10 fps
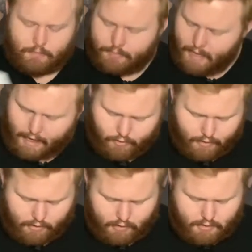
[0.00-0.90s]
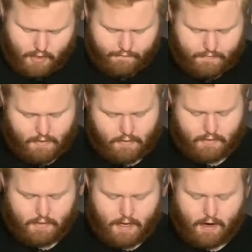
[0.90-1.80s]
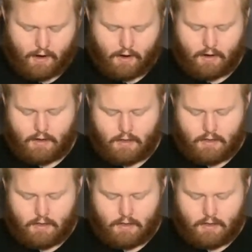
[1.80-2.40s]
battery, good stuff in there.